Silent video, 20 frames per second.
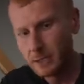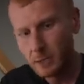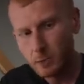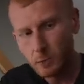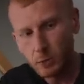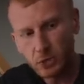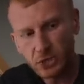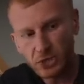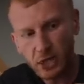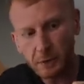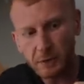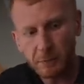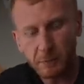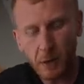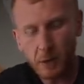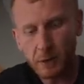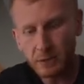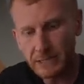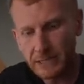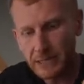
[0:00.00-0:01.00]
We'll start with
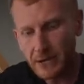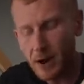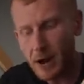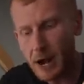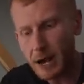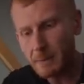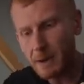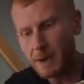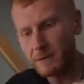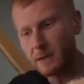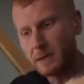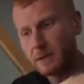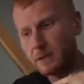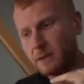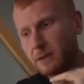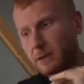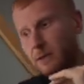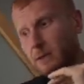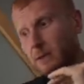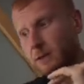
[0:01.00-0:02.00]
protein. I am
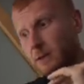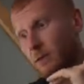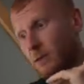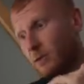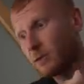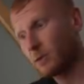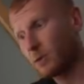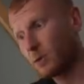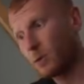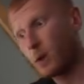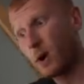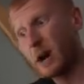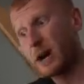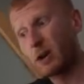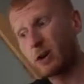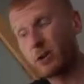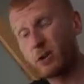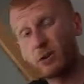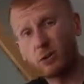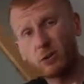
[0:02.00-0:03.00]
having
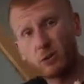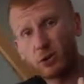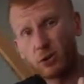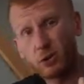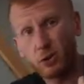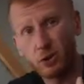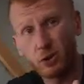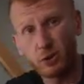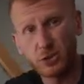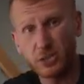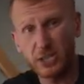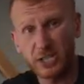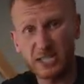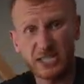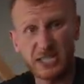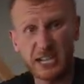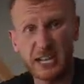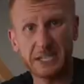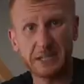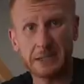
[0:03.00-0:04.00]
quite good
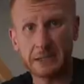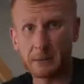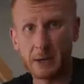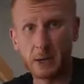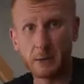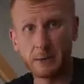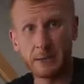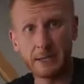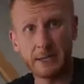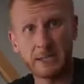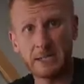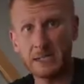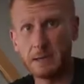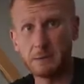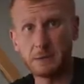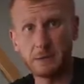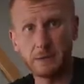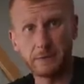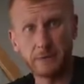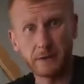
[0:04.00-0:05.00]
success at the moment in
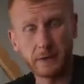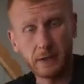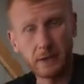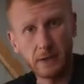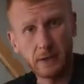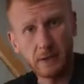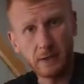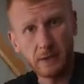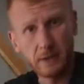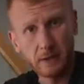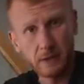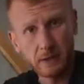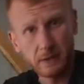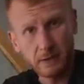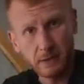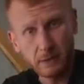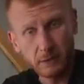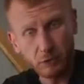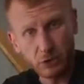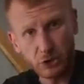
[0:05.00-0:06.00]
terms of
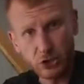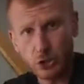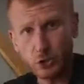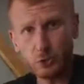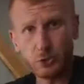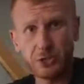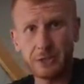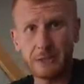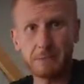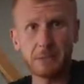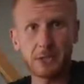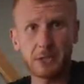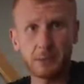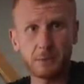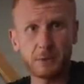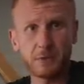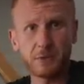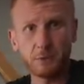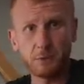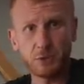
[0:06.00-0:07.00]
reduced
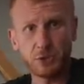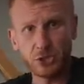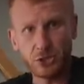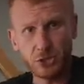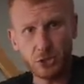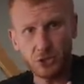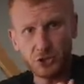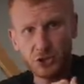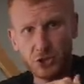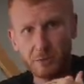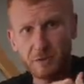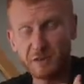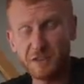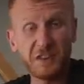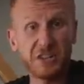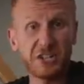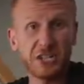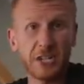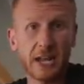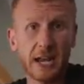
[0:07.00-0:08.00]
symptoms from just consuming
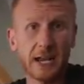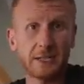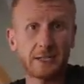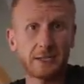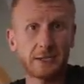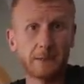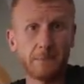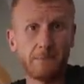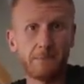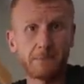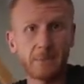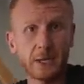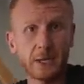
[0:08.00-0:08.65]
fish and eggs.